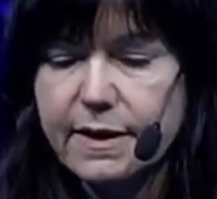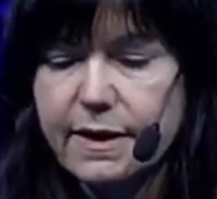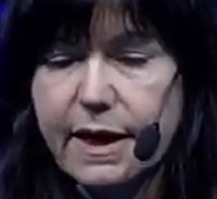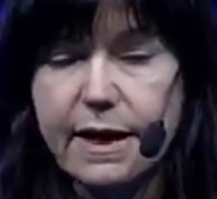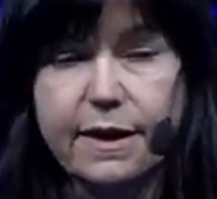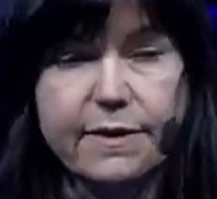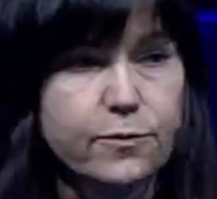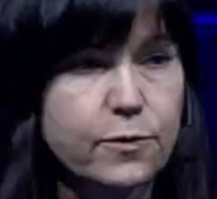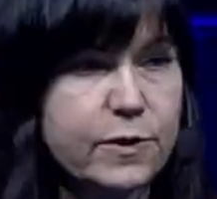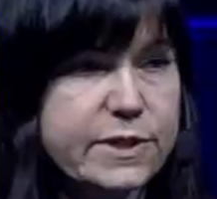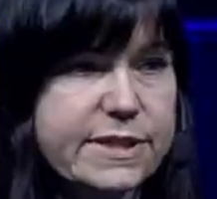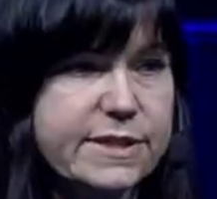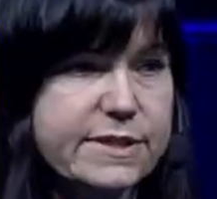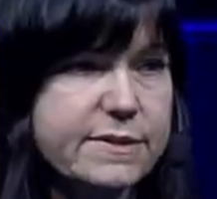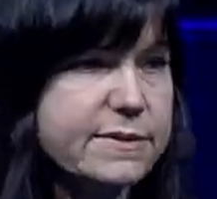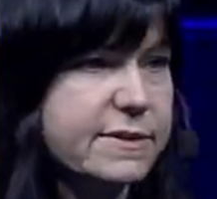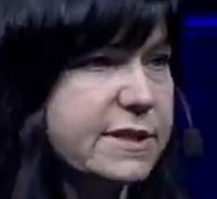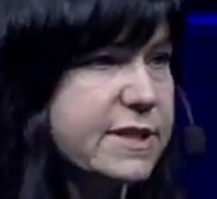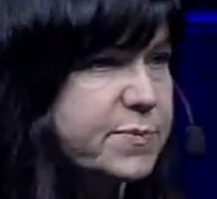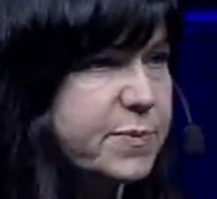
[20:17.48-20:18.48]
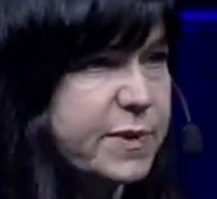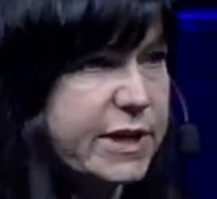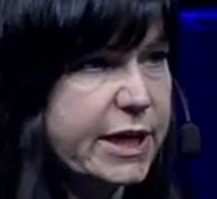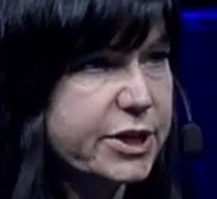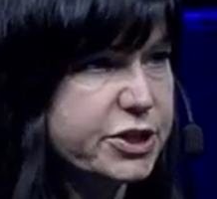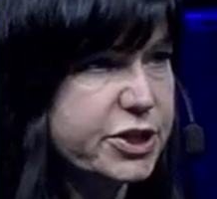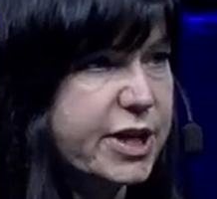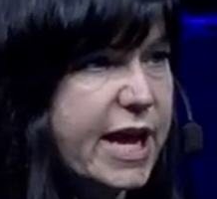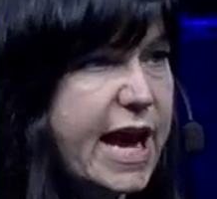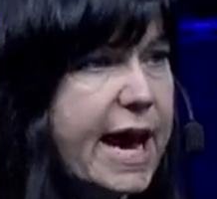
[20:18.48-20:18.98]
And of course, this
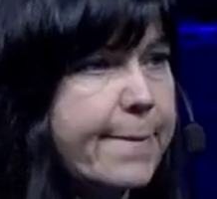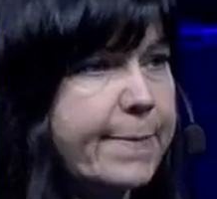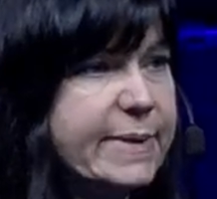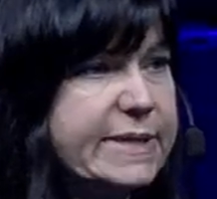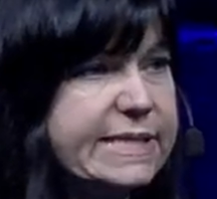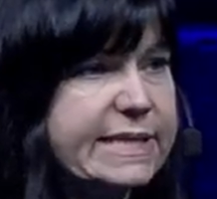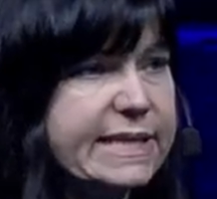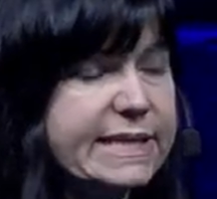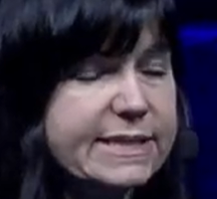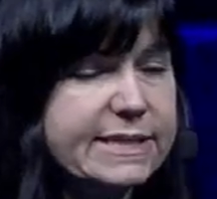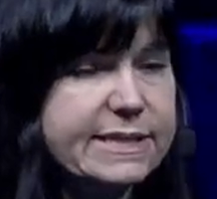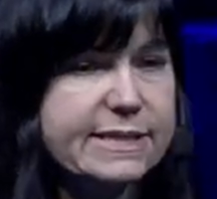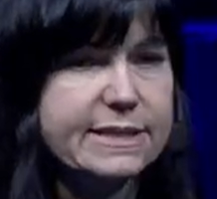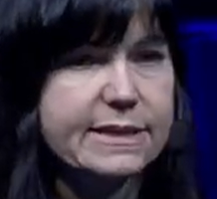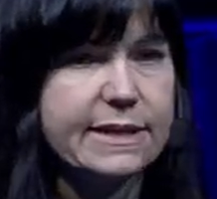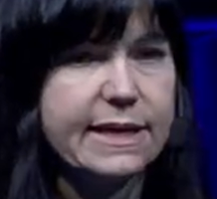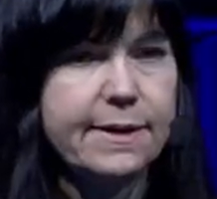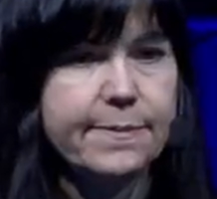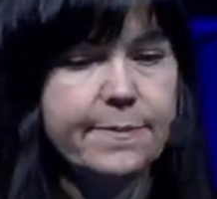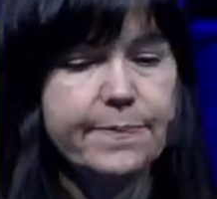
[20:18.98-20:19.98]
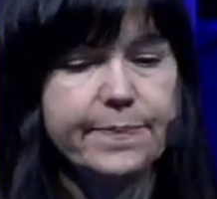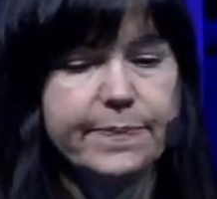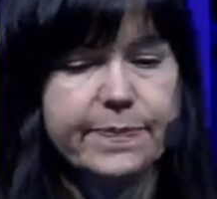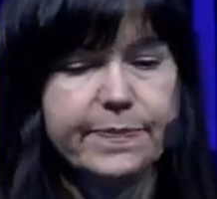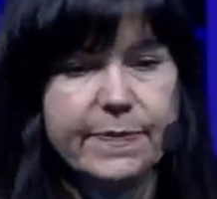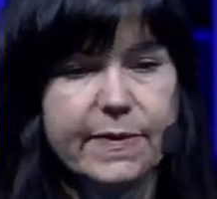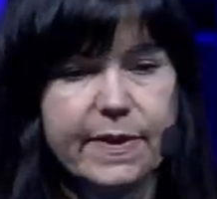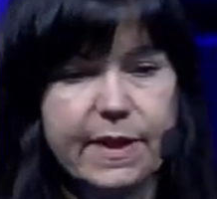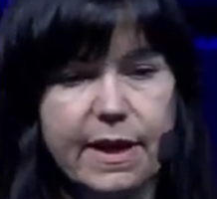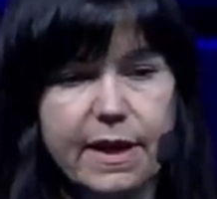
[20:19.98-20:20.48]
protection happens instantly.
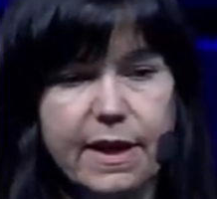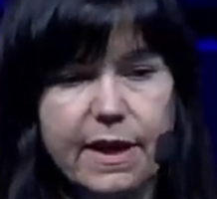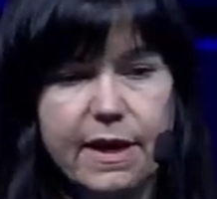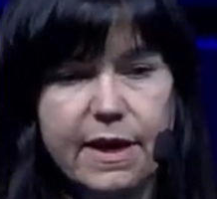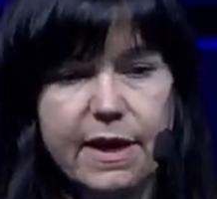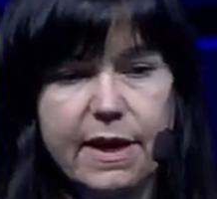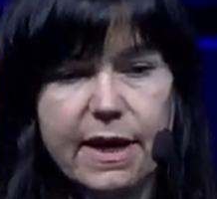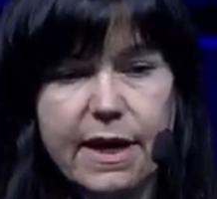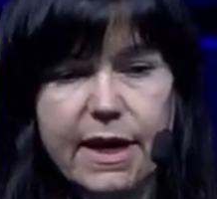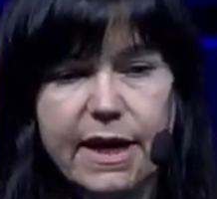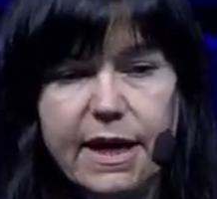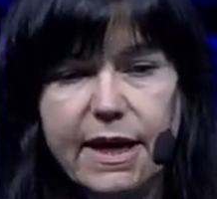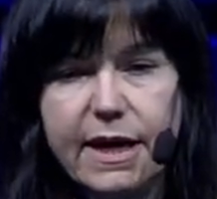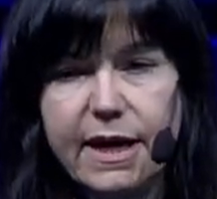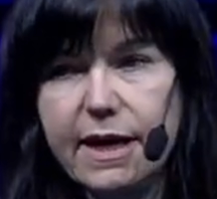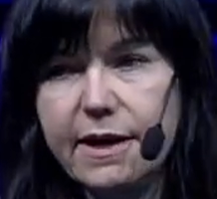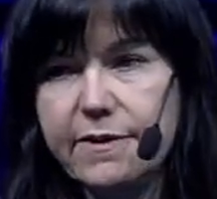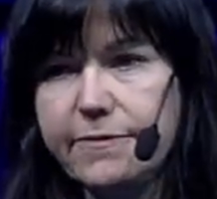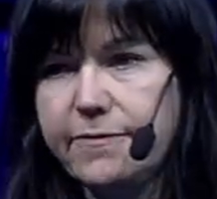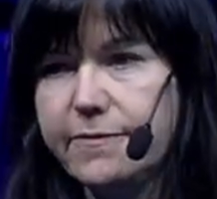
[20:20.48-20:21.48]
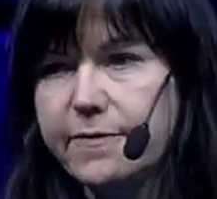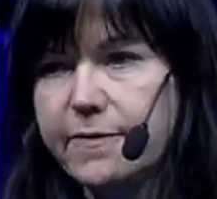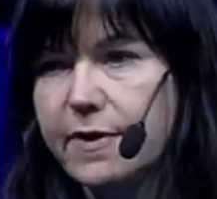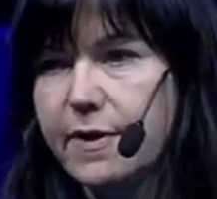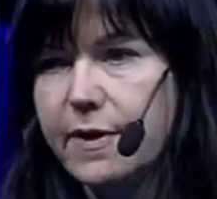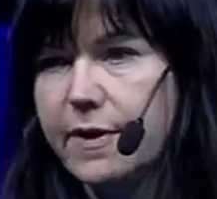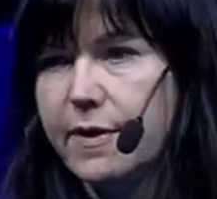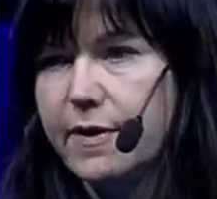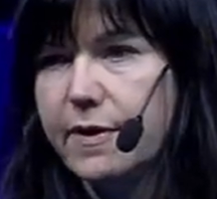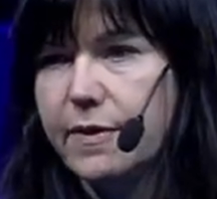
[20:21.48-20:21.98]
If
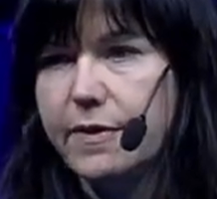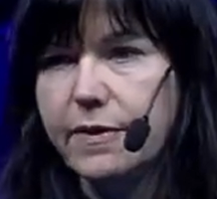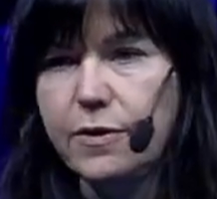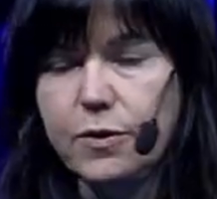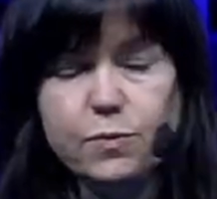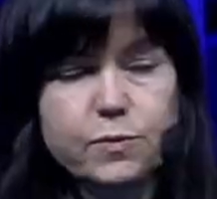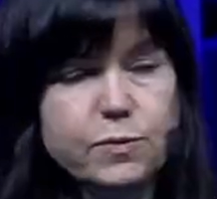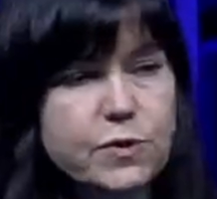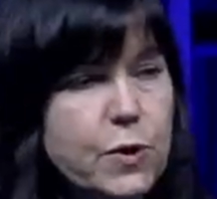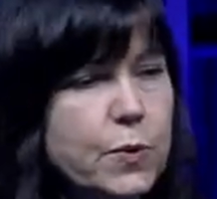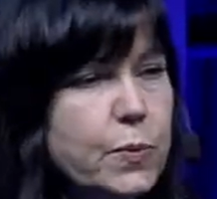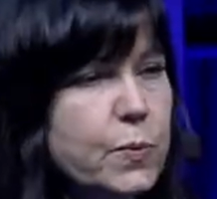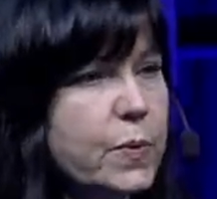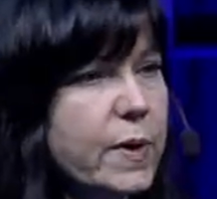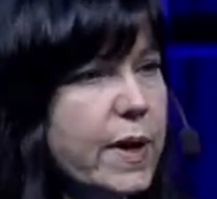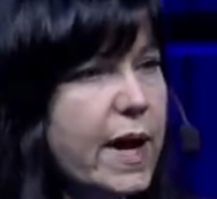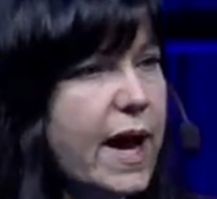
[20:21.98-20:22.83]
you don't